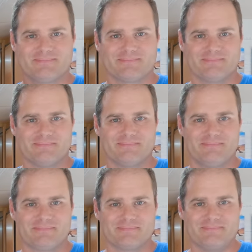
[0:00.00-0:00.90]

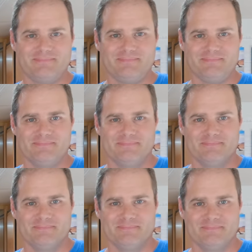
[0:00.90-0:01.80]

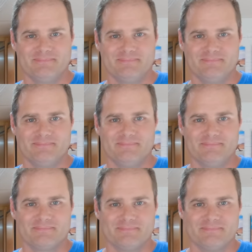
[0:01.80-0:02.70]

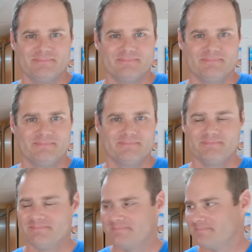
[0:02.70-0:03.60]

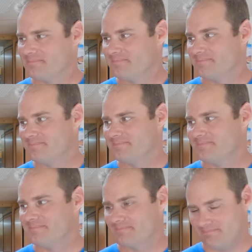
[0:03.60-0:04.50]

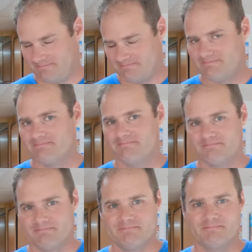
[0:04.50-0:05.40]

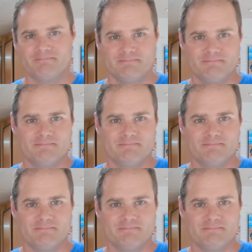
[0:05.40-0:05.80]
(not speaking)